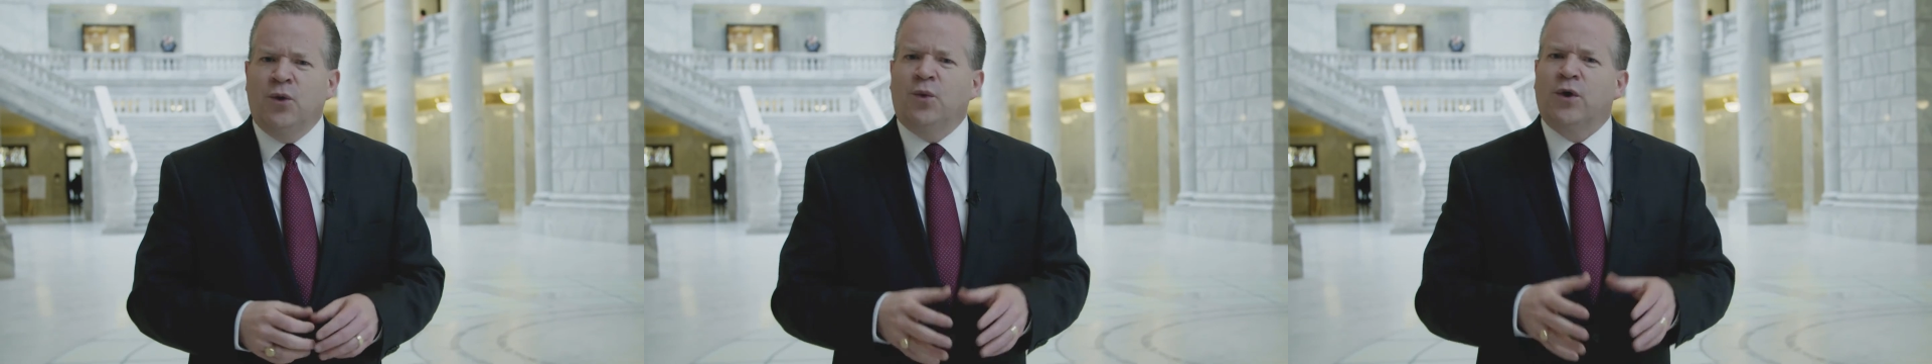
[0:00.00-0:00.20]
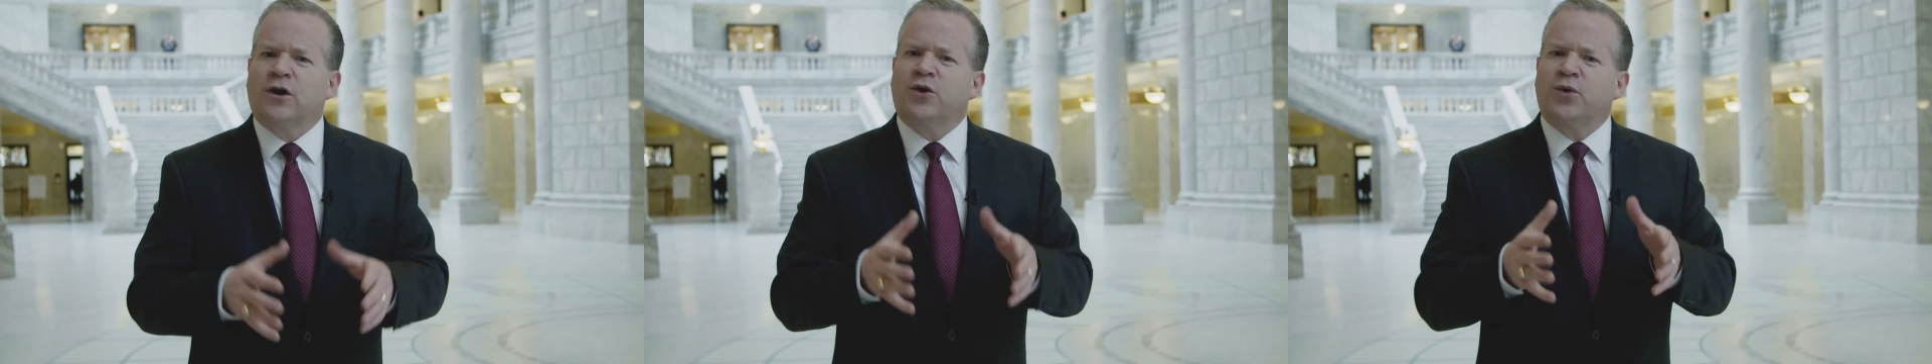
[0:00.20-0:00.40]

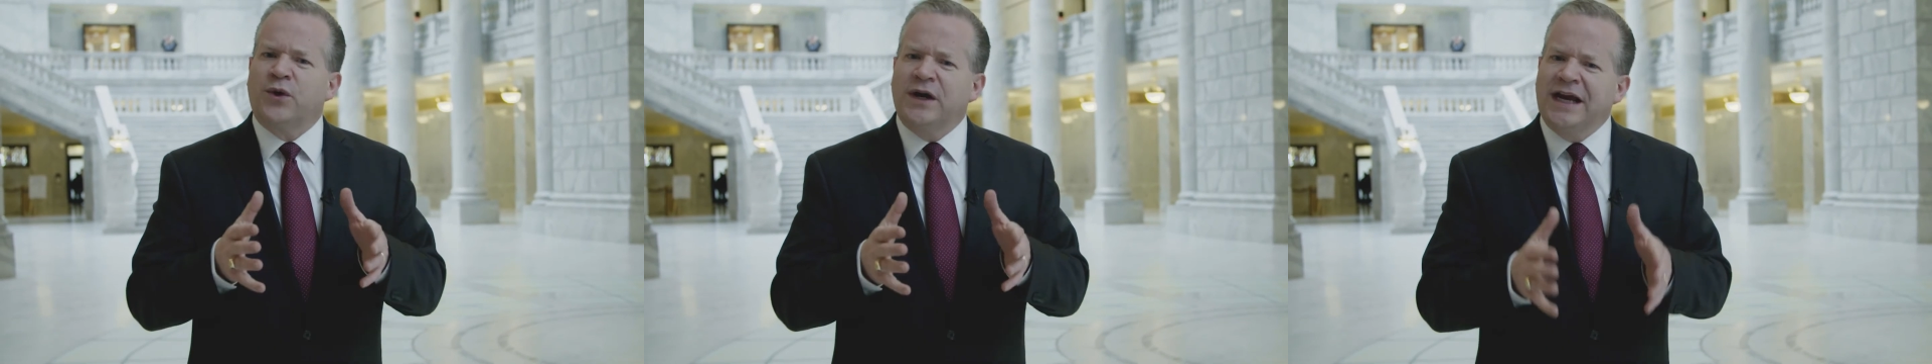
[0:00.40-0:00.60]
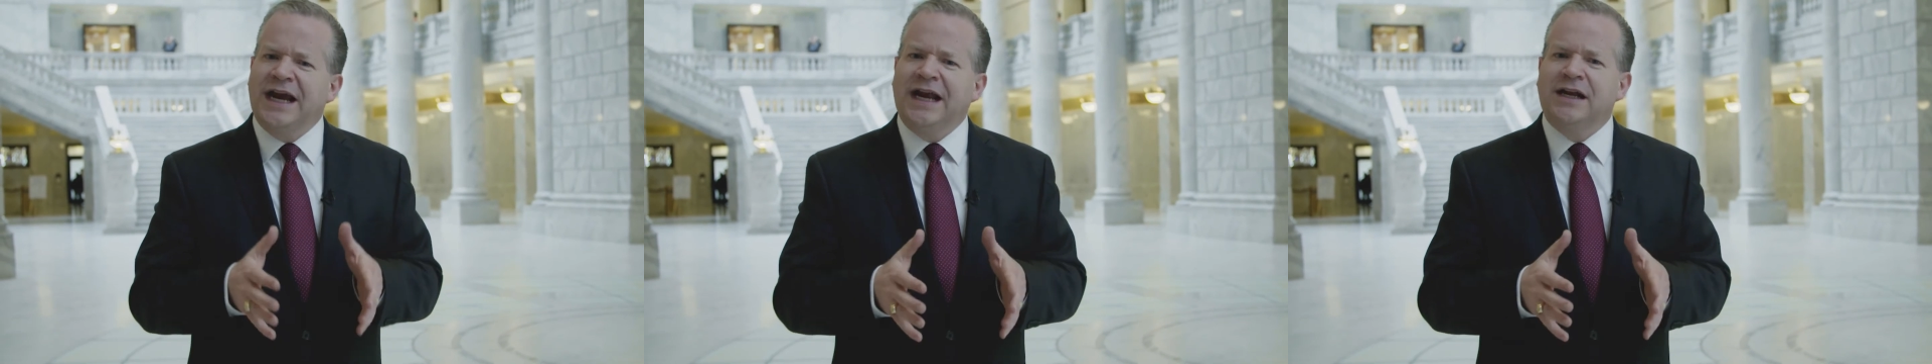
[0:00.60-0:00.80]
were
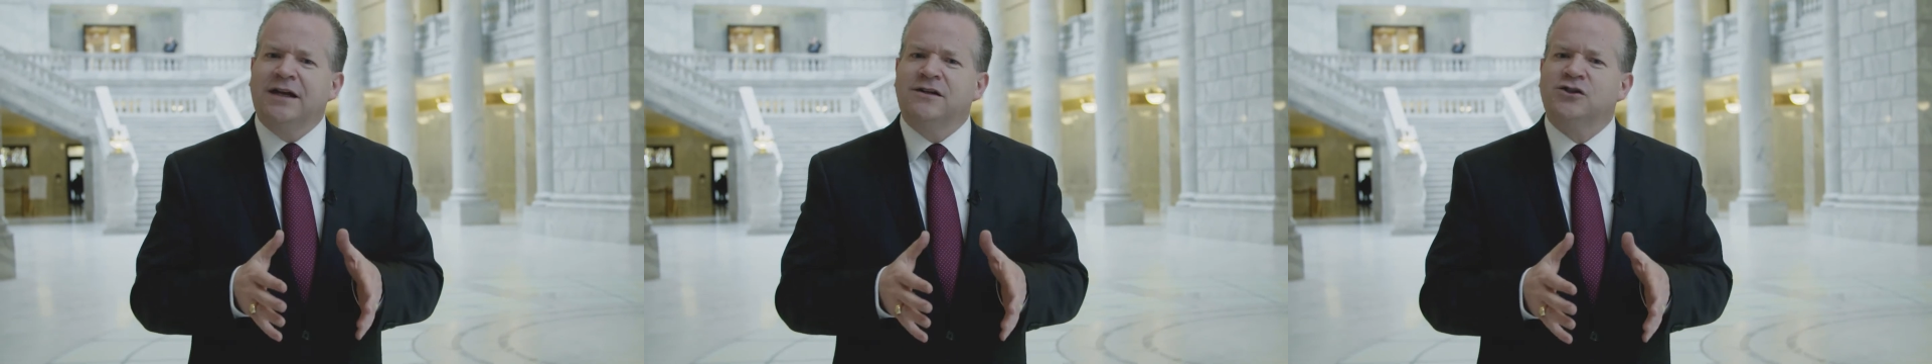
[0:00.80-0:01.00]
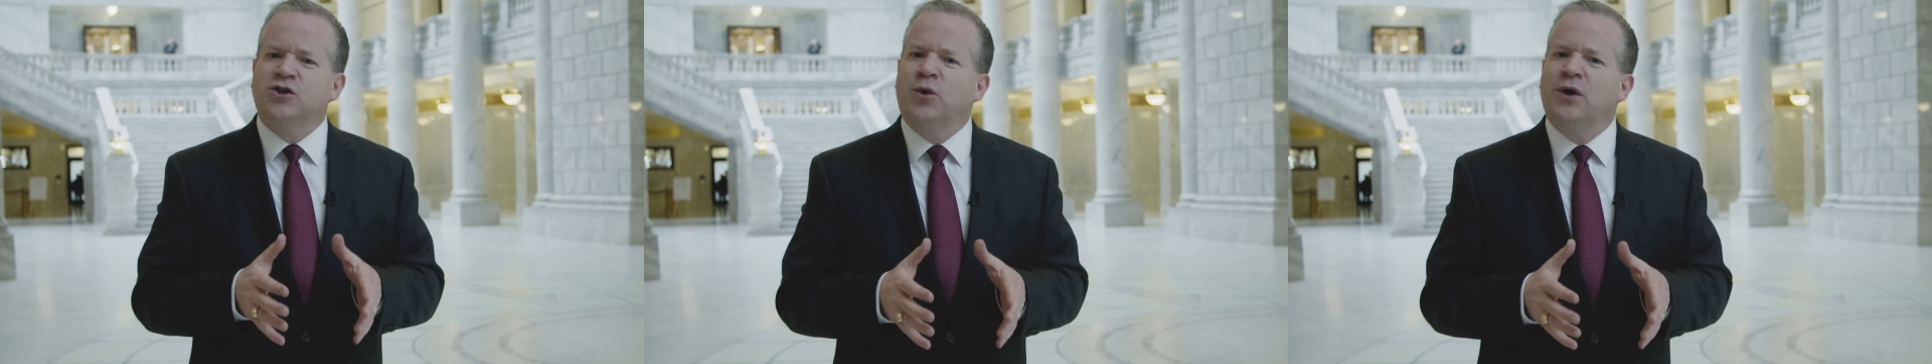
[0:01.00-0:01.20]

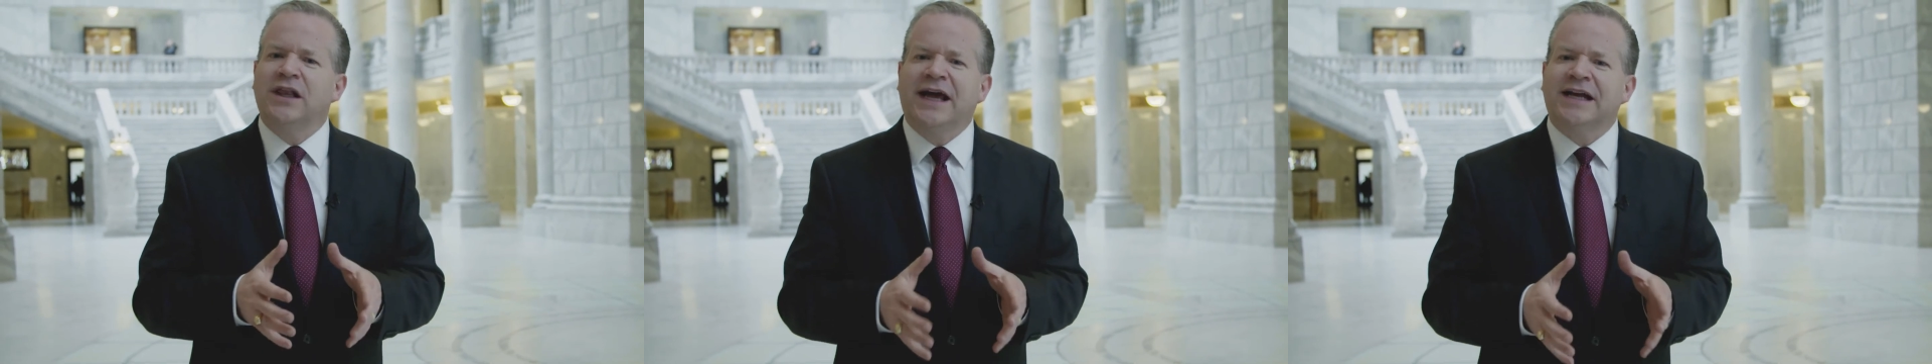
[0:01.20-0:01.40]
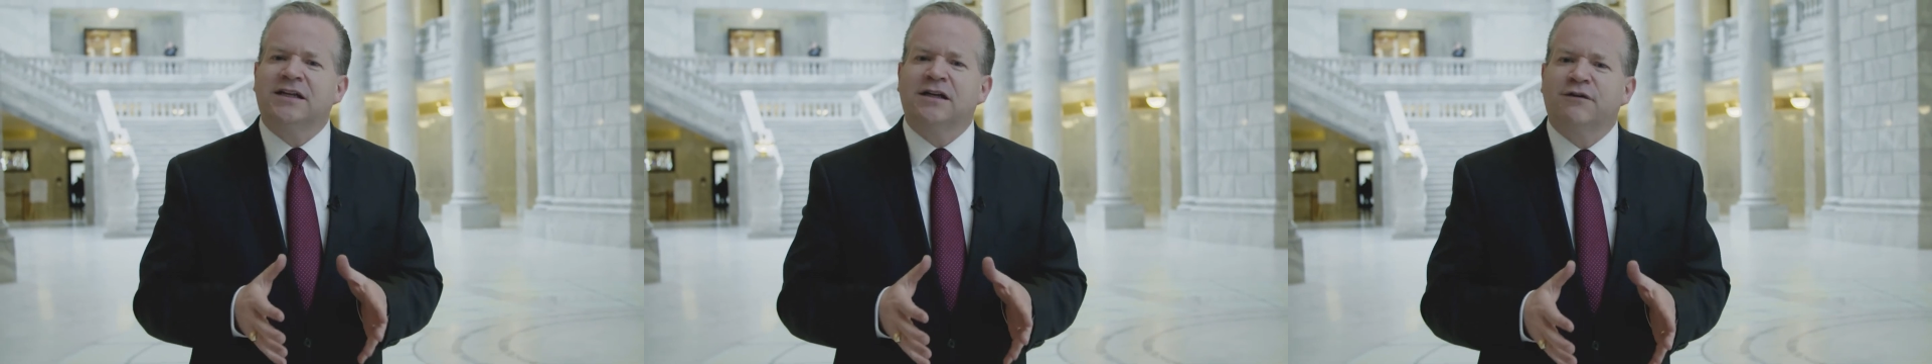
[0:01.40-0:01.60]
created so
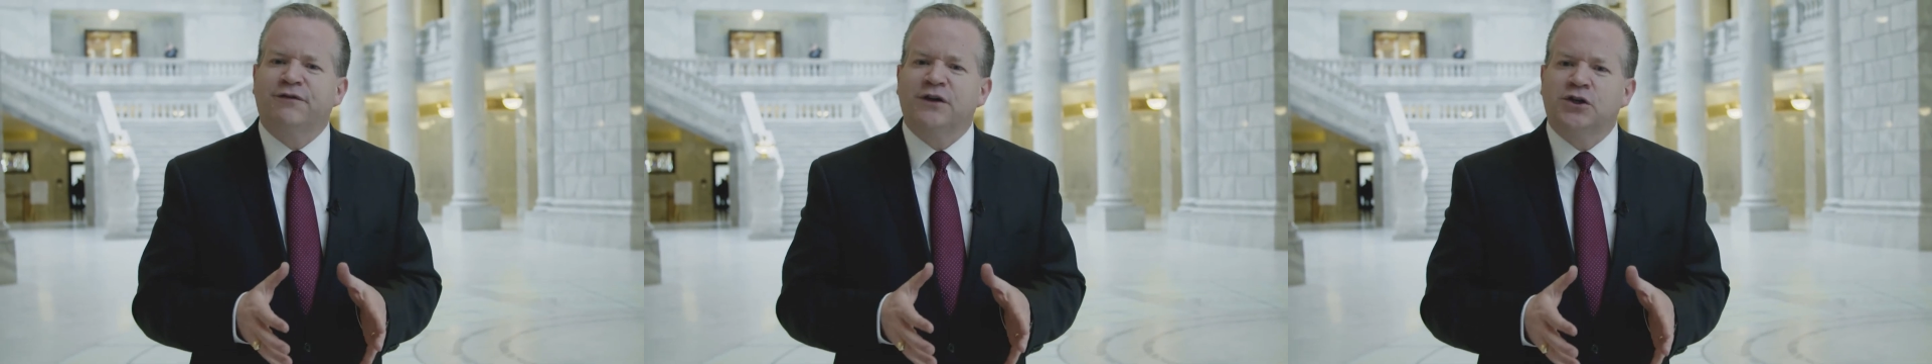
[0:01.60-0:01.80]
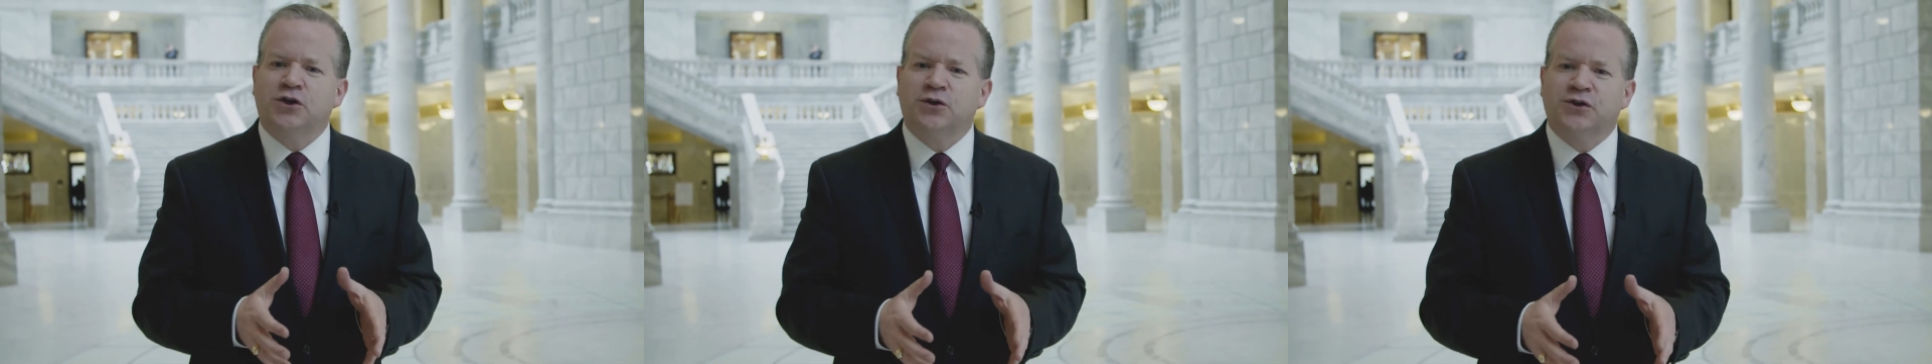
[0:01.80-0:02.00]
elected
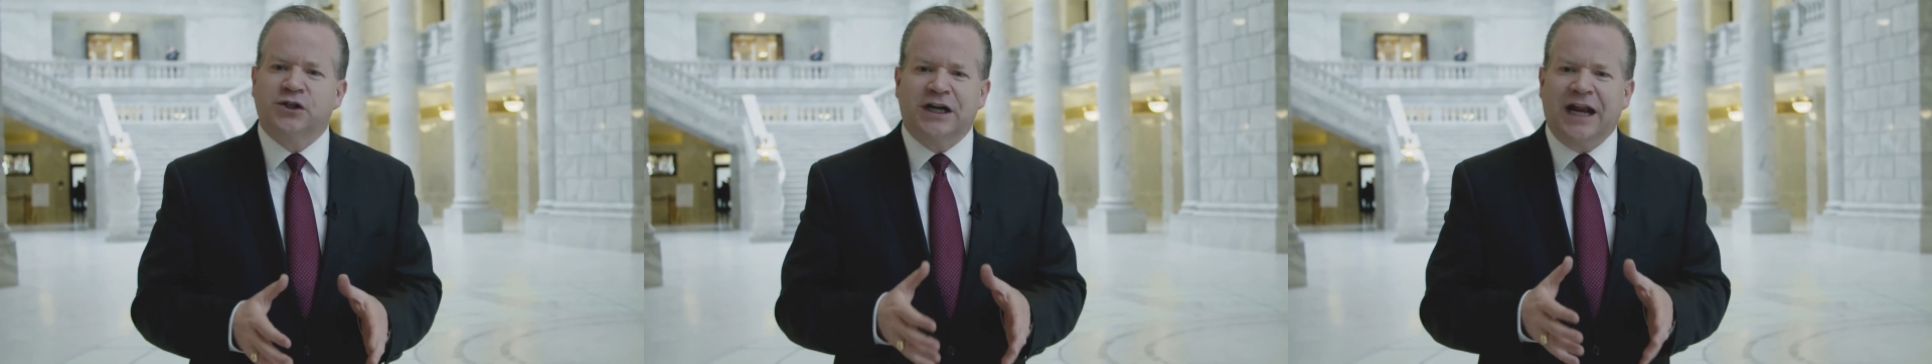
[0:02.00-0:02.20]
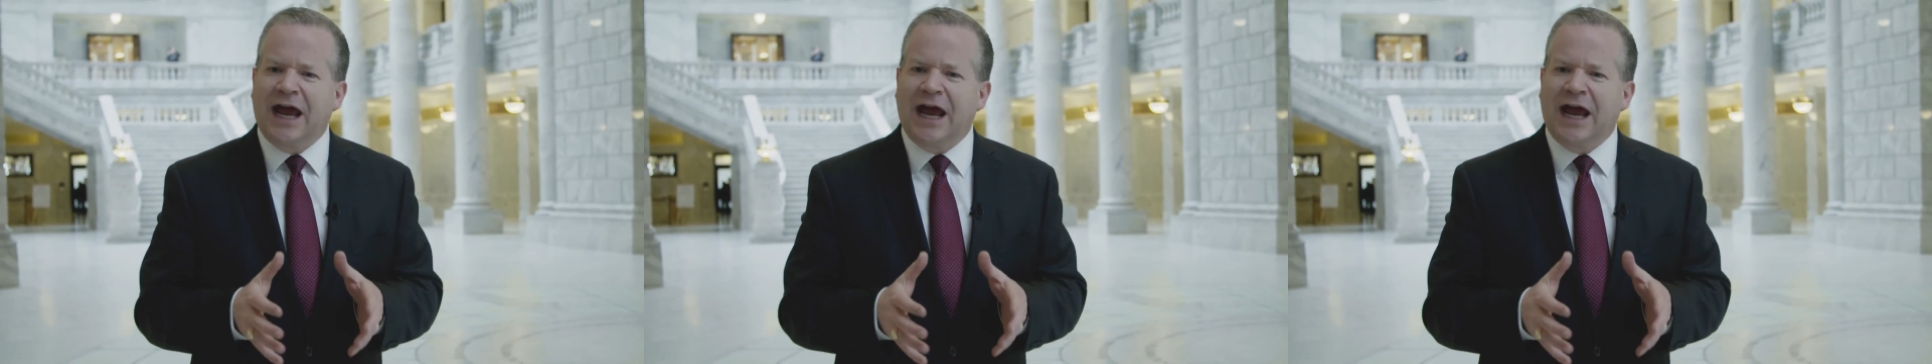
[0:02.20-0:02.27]
officials could